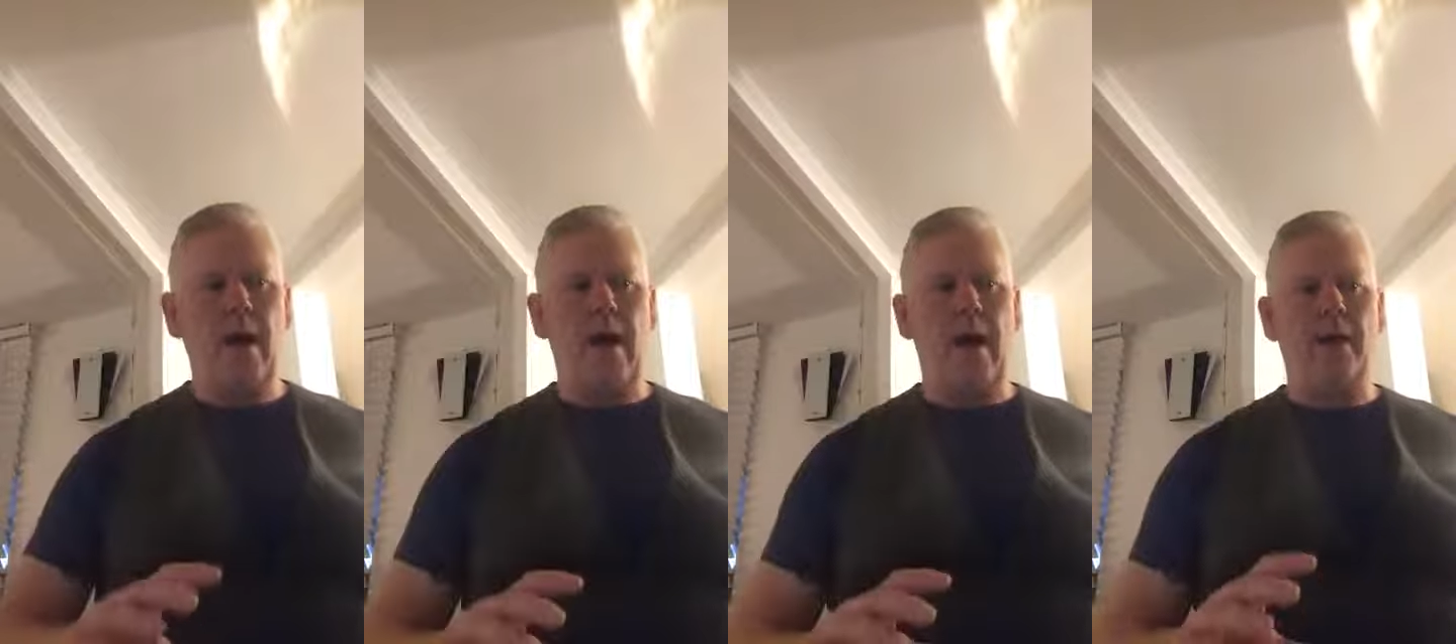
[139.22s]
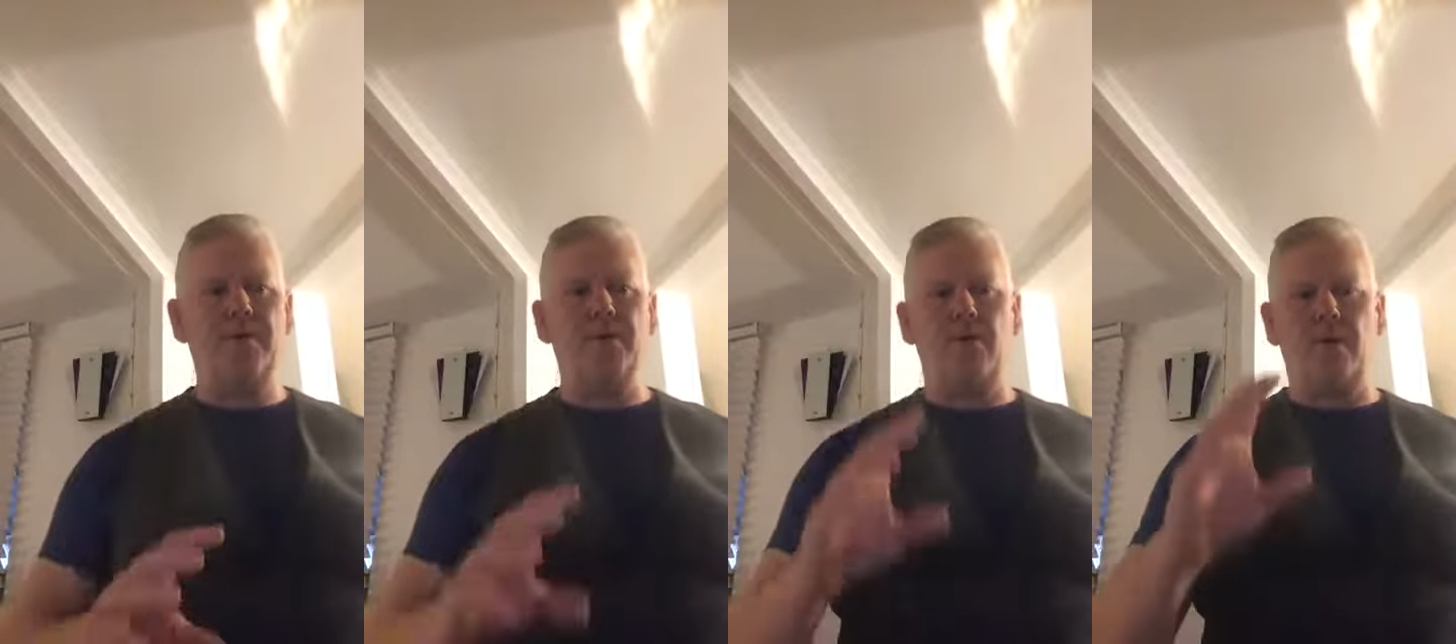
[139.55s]

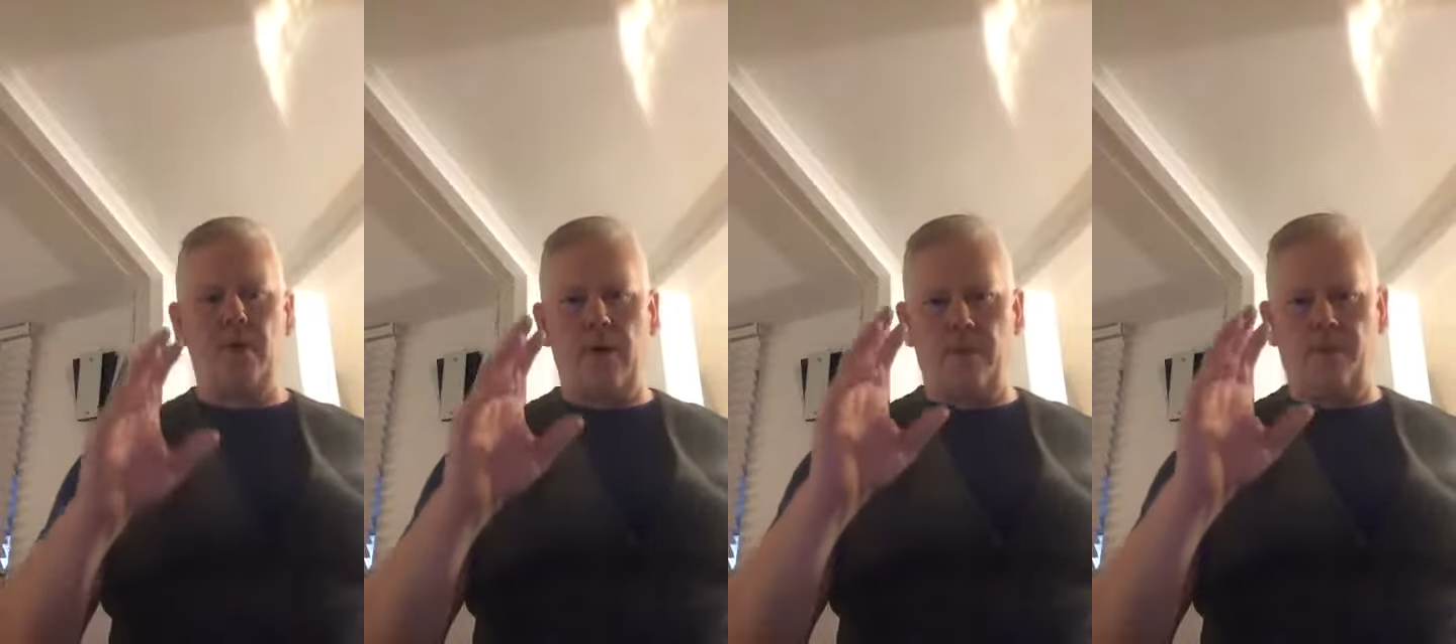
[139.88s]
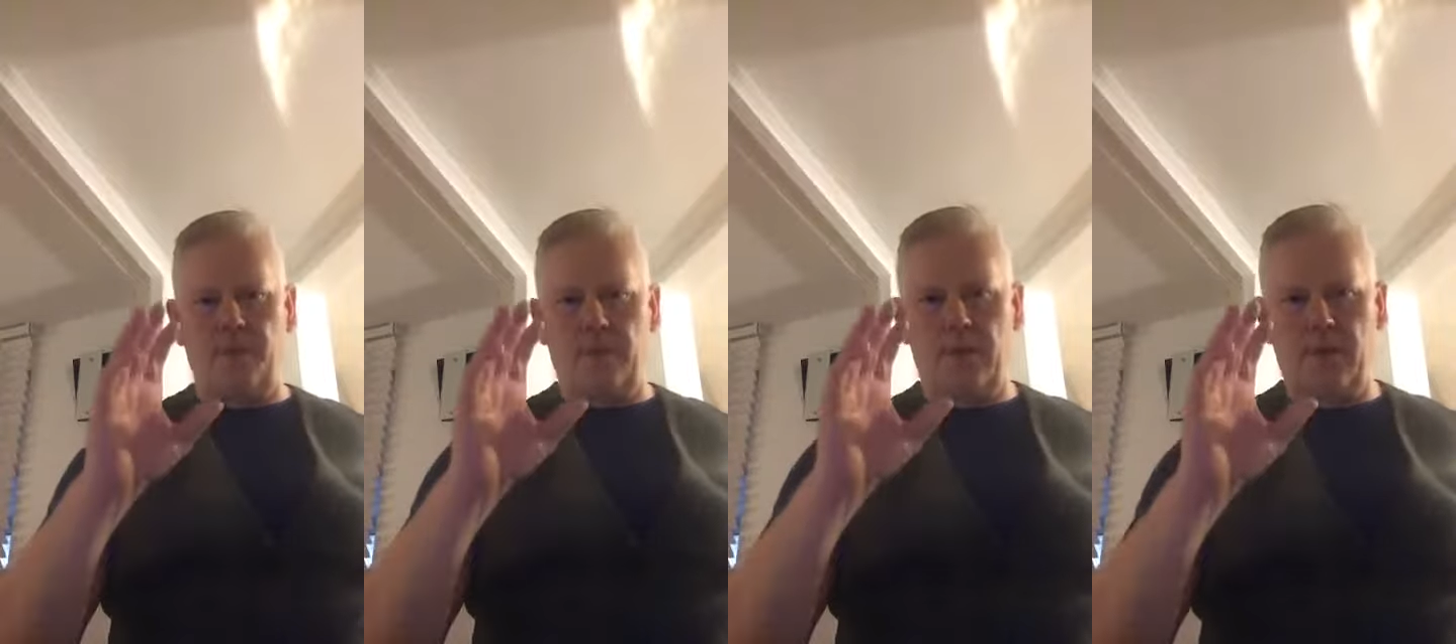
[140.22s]
And
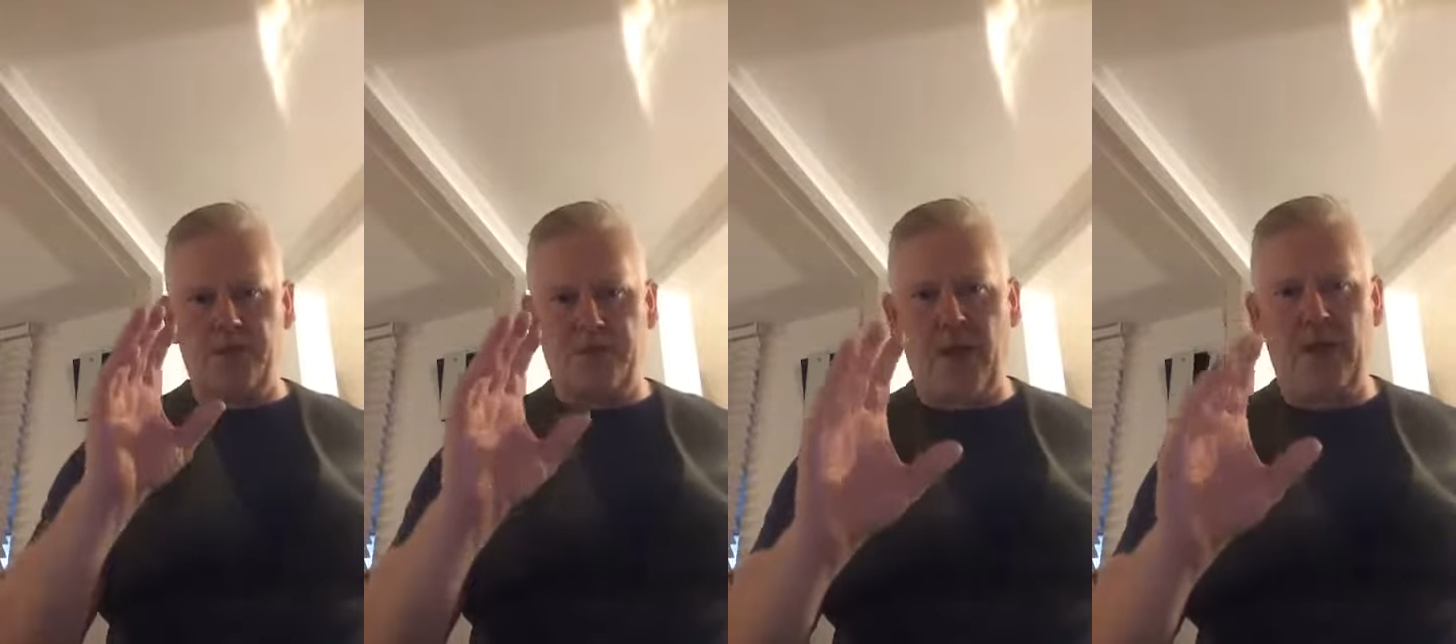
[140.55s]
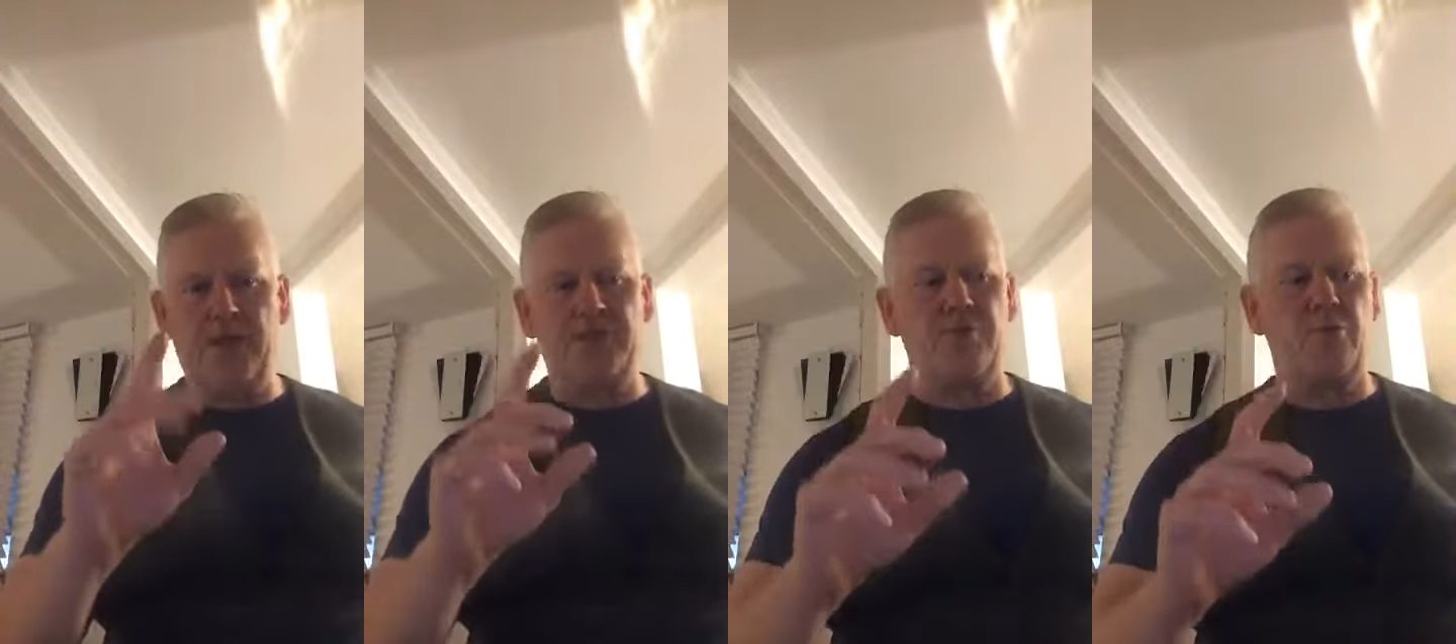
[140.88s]

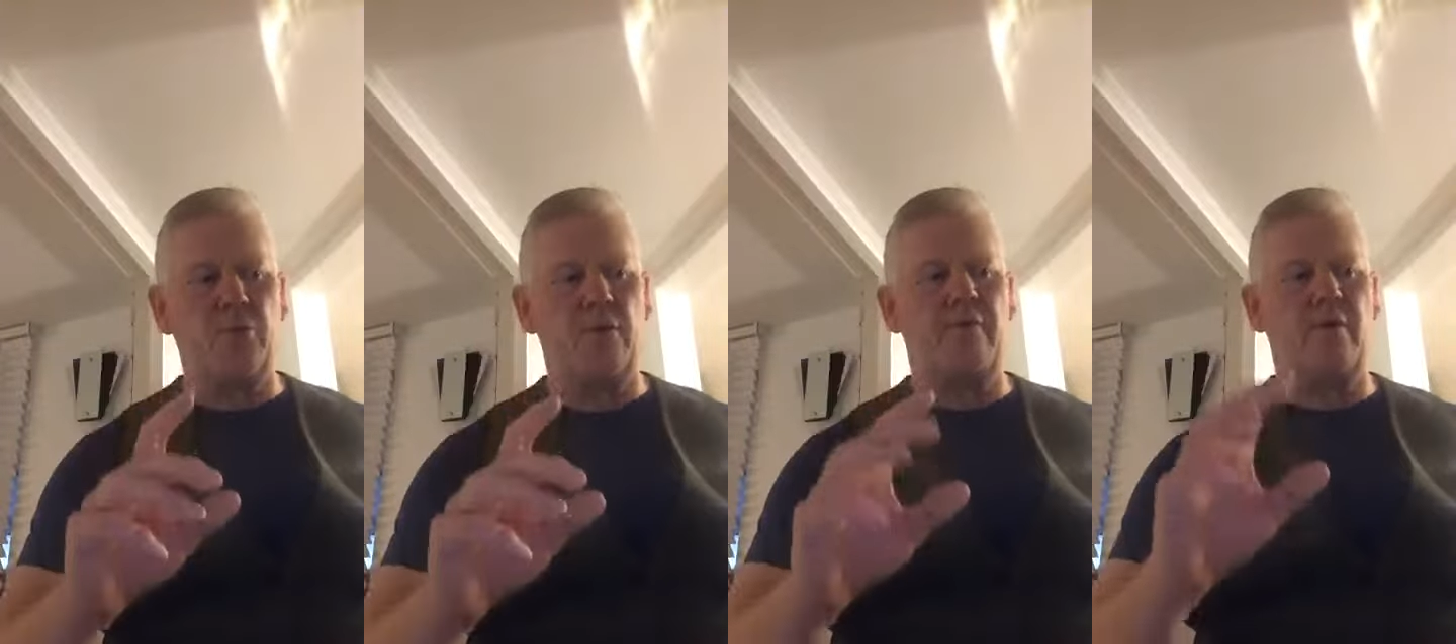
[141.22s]
Saturn is the ruler